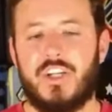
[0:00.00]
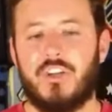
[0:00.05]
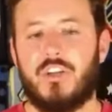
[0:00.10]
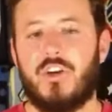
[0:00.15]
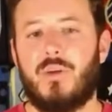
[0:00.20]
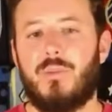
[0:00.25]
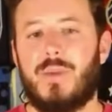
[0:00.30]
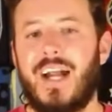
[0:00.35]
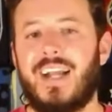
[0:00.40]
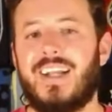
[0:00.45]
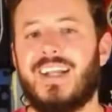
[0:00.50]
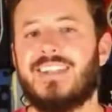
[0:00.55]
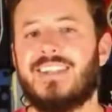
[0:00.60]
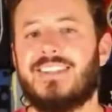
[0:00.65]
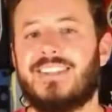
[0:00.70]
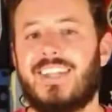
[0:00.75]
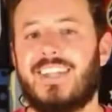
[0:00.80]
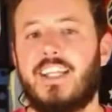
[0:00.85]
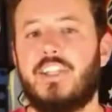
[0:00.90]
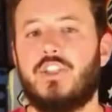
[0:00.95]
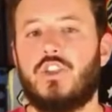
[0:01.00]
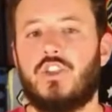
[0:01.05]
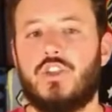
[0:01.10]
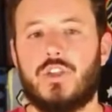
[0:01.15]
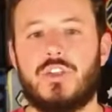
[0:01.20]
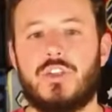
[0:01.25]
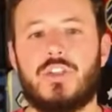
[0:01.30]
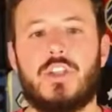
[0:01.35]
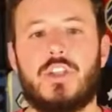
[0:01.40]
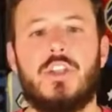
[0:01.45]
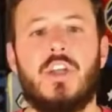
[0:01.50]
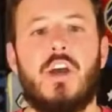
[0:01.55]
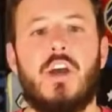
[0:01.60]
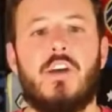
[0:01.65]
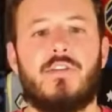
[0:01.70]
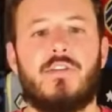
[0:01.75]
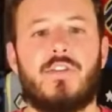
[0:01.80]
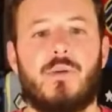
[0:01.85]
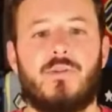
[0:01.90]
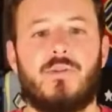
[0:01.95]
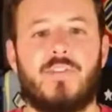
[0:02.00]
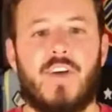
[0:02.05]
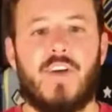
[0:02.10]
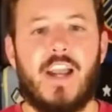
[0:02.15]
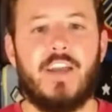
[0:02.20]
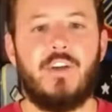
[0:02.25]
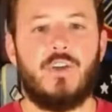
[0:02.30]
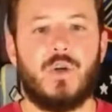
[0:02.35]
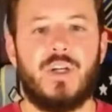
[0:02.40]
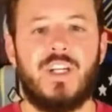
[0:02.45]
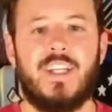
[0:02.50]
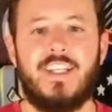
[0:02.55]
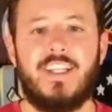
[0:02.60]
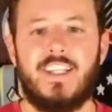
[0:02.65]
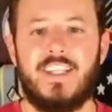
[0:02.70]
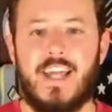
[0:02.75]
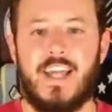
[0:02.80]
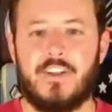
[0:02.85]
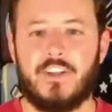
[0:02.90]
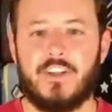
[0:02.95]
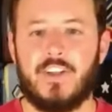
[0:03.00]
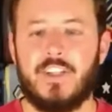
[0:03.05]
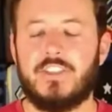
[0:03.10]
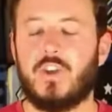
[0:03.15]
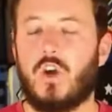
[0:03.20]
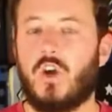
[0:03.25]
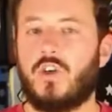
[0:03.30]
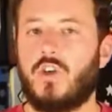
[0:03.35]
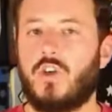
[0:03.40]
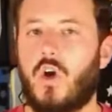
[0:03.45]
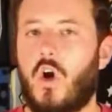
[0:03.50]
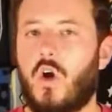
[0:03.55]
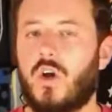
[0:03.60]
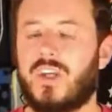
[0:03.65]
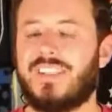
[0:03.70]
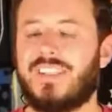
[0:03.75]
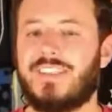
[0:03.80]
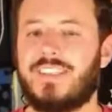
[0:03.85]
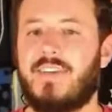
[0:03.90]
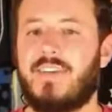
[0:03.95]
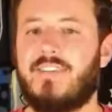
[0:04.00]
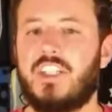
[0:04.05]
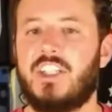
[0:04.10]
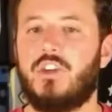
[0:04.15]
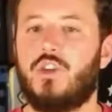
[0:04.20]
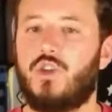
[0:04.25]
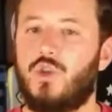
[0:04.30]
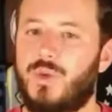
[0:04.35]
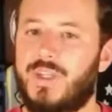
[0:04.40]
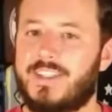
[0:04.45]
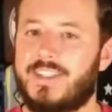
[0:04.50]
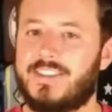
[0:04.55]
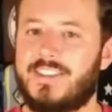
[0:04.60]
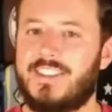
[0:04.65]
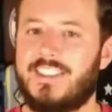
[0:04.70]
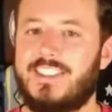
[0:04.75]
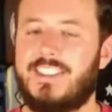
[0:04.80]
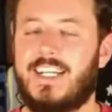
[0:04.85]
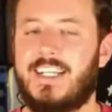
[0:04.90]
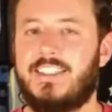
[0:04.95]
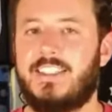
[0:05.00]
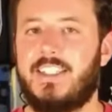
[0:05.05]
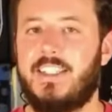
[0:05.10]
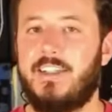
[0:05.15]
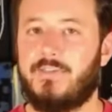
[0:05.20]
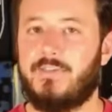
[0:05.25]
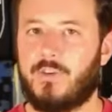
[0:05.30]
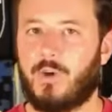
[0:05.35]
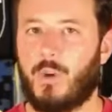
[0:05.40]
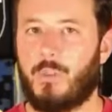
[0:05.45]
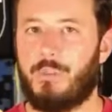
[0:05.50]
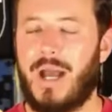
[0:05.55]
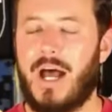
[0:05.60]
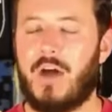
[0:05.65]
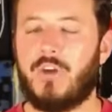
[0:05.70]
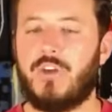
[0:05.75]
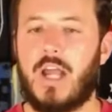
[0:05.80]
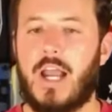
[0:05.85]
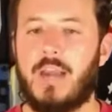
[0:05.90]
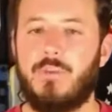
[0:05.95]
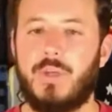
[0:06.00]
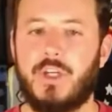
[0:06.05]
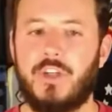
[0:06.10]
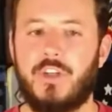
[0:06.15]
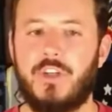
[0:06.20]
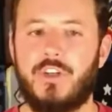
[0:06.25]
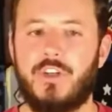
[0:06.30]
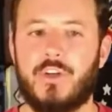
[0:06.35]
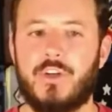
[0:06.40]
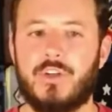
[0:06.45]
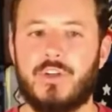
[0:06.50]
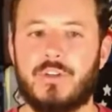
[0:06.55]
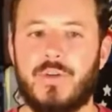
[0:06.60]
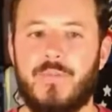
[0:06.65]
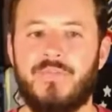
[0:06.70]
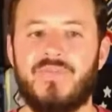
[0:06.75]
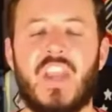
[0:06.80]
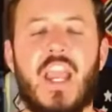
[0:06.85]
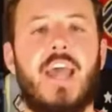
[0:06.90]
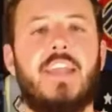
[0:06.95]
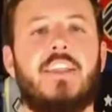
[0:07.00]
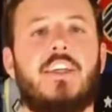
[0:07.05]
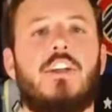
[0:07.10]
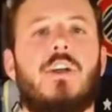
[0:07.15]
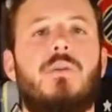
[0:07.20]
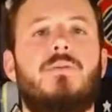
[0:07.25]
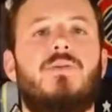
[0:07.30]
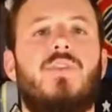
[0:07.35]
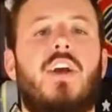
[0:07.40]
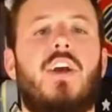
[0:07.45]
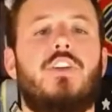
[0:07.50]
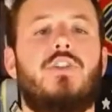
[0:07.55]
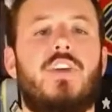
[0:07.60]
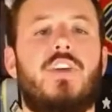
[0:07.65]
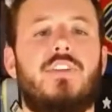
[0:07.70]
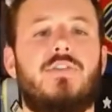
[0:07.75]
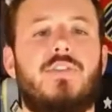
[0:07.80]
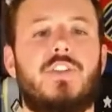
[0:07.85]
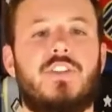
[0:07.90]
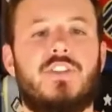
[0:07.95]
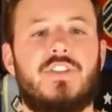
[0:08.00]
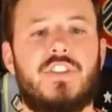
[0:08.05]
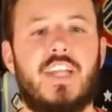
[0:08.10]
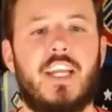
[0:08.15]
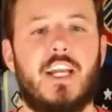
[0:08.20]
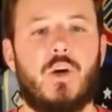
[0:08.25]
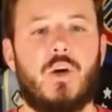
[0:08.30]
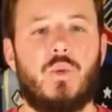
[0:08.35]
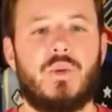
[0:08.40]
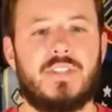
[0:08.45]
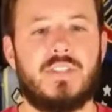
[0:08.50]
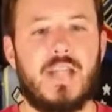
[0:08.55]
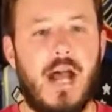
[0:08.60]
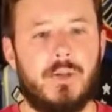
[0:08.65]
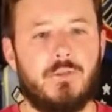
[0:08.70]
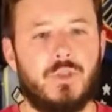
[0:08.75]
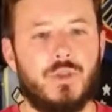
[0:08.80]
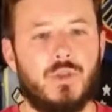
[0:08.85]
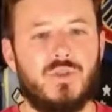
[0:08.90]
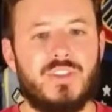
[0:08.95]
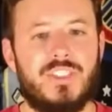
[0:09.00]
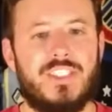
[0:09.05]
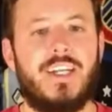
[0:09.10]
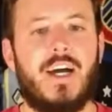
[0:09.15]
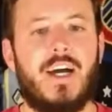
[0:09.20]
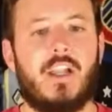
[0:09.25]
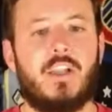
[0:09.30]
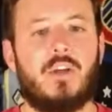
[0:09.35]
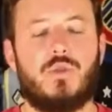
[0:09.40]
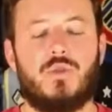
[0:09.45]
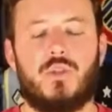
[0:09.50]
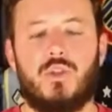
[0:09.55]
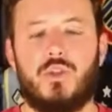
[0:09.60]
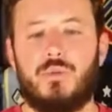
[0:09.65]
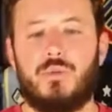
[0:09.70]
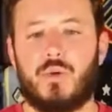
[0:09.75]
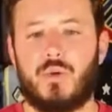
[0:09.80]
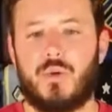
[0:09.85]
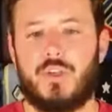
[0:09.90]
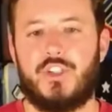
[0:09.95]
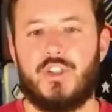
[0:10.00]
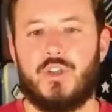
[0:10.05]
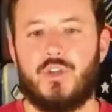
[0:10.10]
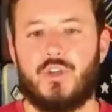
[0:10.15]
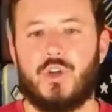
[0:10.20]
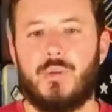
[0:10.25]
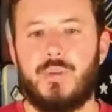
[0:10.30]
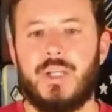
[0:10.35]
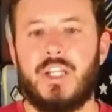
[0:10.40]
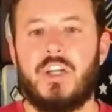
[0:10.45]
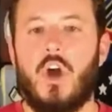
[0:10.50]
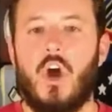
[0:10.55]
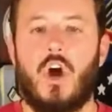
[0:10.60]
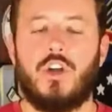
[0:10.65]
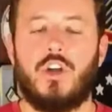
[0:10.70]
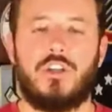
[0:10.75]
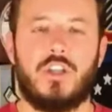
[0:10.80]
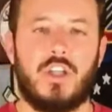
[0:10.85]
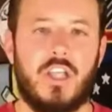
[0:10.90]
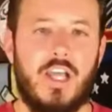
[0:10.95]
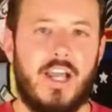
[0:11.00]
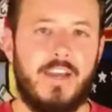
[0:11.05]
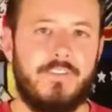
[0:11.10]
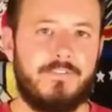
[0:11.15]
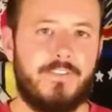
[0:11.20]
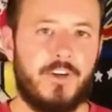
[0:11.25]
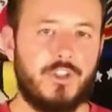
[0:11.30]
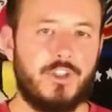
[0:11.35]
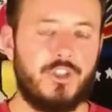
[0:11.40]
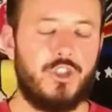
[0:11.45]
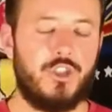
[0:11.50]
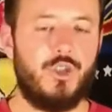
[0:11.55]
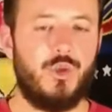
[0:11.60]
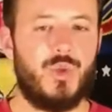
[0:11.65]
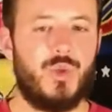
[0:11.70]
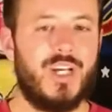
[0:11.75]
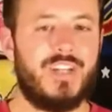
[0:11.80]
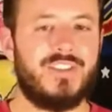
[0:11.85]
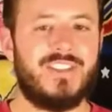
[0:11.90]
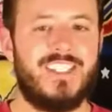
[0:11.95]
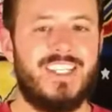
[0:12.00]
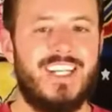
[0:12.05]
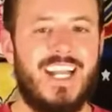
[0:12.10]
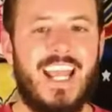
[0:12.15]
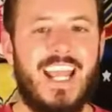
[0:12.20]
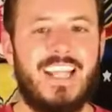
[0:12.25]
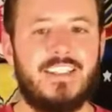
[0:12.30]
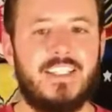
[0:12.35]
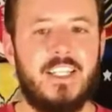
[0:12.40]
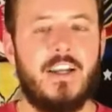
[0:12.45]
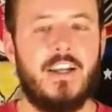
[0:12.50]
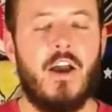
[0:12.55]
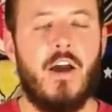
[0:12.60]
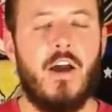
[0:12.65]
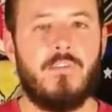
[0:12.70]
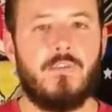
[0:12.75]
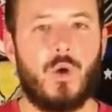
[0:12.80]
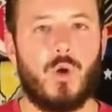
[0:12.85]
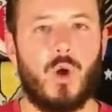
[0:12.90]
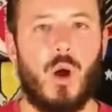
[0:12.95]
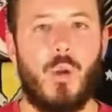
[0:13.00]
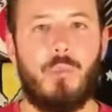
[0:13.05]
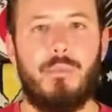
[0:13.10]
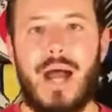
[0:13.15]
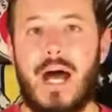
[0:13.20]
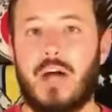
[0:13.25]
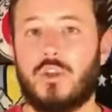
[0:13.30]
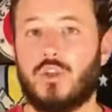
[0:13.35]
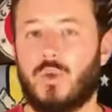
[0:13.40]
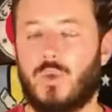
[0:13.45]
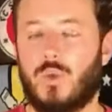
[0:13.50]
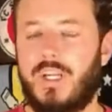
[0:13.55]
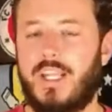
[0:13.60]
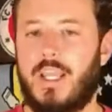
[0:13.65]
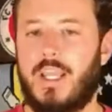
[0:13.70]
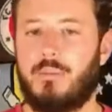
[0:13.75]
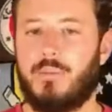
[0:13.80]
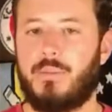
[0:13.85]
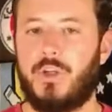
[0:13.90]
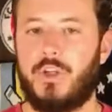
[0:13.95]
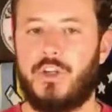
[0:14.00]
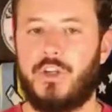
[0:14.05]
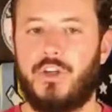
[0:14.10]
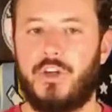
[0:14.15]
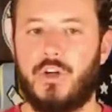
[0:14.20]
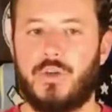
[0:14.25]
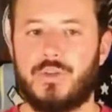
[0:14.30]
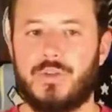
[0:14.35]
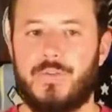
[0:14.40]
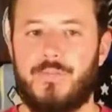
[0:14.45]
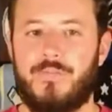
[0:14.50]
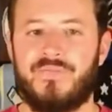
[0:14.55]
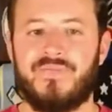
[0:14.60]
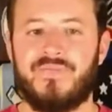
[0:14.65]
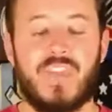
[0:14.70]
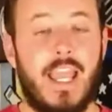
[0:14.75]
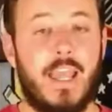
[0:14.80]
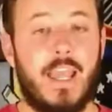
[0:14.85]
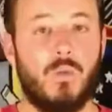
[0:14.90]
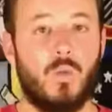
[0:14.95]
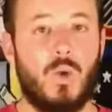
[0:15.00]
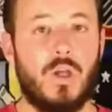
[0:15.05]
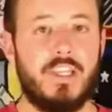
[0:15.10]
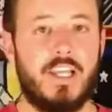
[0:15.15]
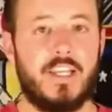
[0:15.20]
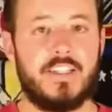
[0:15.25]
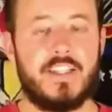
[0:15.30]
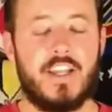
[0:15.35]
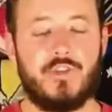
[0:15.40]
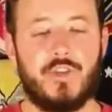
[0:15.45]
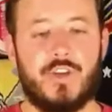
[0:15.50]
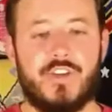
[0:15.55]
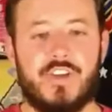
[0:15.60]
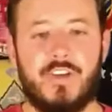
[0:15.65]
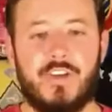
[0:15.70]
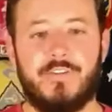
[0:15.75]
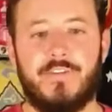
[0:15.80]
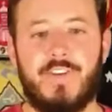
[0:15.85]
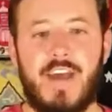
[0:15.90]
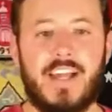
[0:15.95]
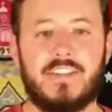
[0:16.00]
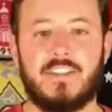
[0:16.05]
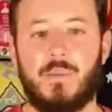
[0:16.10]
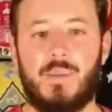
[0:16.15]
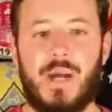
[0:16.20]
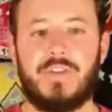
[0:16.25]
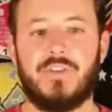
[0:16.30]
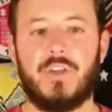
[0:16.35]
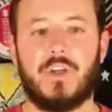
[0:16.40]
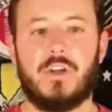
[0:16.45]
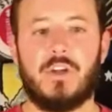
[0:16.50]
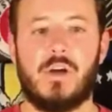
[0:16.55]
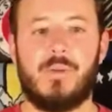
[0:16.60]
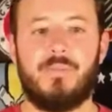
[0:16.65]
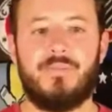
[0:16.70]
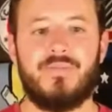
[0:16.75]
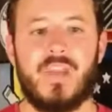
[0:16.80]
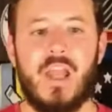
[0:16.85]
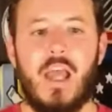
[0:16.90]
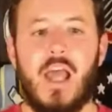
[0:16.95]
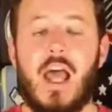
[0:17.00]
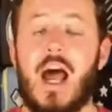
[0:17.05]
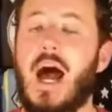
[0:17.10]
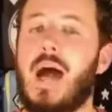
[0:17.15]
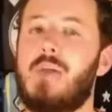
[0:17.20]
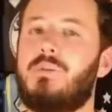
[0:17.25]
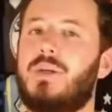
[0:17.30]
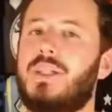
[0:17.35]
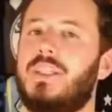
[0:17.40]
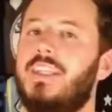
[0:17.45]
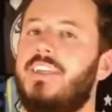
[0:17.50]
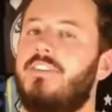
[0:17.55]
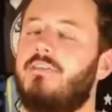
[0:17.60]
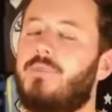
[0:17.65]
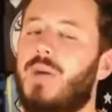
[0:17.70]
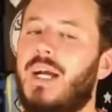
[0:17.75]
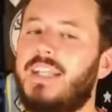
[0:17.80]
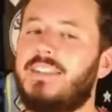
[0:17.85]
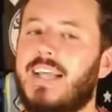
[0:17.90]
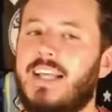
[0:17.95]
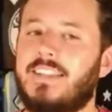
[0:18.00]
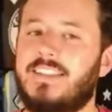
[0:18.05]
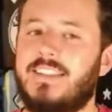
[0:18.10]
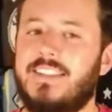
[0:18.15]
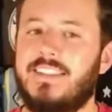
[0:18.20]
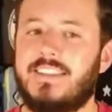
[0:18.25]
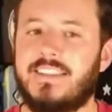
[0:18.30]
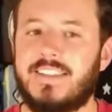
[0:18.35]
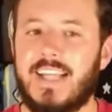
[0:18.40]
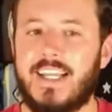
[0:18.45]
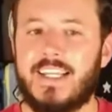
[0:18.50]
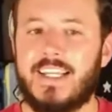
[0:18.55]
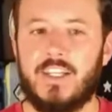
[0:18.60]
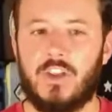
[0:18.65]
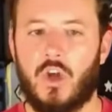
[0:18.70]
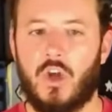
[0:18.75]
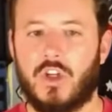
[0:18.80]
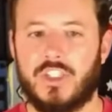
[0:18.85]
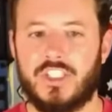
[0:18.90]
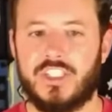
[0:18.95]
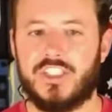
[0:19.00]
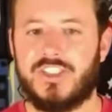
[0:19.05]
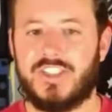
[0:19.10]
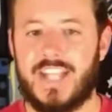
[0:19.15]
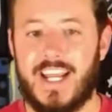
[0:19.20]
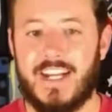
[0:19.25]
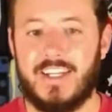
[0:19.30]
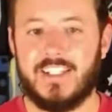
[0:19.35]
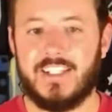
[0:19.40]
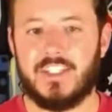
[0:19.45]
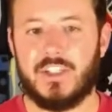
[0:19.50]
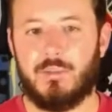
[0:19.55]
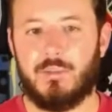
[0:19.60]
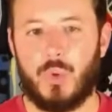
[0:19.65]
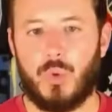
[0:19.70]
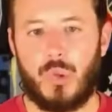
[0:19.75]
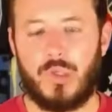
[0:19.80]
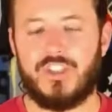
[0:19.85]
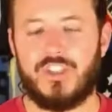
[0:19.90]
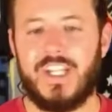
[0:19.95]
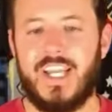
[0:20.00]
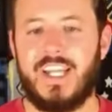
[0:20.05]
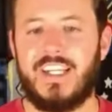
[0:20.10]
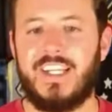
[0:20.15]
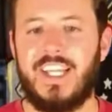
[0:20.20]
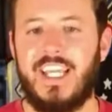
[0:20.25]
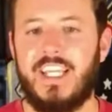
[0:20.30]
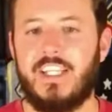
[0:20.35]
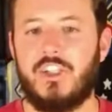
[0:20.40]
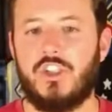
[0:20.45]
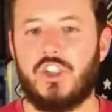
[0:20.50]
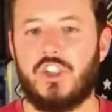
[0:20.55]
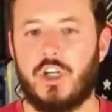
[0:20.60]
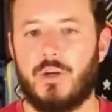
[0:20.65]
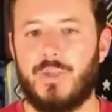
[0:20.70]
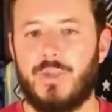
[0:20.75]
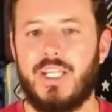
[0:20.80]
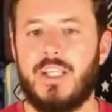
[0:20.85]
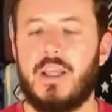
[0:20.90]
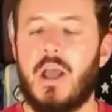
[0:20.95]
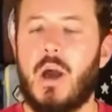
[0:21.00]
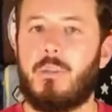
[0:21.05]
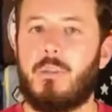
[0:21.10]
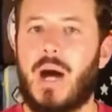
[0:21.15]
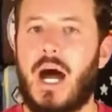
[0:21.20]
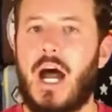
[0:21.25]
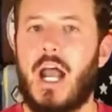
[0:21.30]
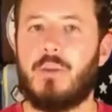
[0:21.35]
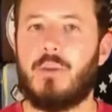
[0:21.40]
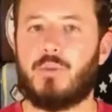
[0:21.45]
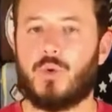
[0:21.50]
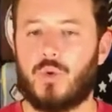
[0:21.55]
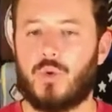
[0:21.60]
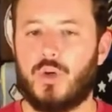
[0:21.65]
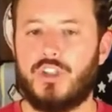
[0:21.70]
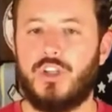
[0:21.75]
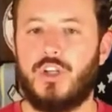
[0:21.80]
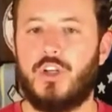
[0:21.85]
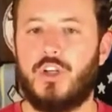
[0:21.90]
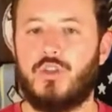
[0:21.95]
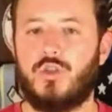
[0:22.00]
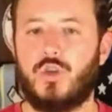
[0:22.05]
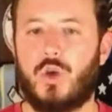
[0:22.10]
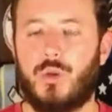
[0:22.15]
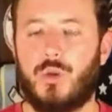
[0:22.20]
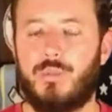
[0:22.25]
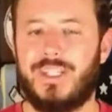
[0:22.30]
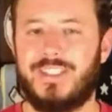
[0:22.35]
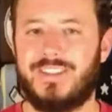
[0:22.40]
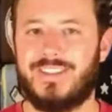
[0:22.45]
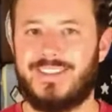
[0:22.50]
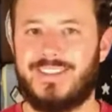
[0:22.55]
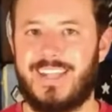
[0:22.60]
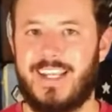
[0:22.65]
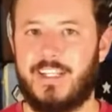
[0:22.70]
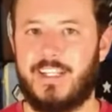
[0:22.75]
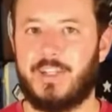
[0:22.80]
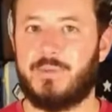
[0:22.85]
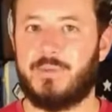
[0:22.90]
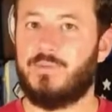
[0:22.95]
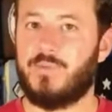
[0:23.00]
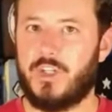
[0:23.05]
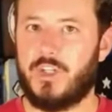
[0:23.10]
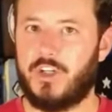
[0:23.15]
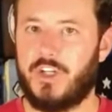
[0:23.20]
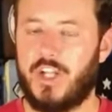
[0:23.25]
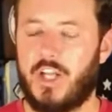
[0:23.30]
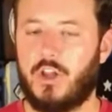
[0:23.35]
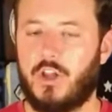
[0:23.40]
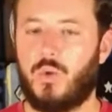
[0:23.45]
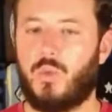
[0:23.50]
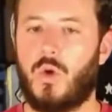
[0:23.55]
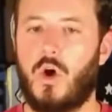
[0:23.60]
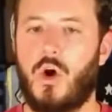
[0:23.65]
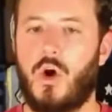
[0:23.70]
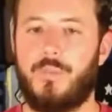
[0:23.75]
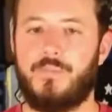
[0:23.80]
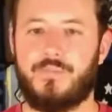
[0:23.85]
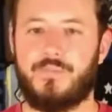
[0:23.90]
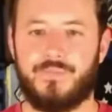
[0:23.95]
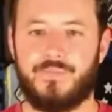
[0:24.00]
Jeremiah St. Juste from Feyenoord in the Netherlands on August 7th, 2019 for about 9 million euros, and the club's record transfer sale was Abdou Diallo to Borussia Dortmund on July 1st, 2018 for about 28 million euros. And one last interesting fact about the club, I believe Mainz has the 2nd largest standing supporter stand in Germany behind Borussia Dortmund's stadium, their yellow wall.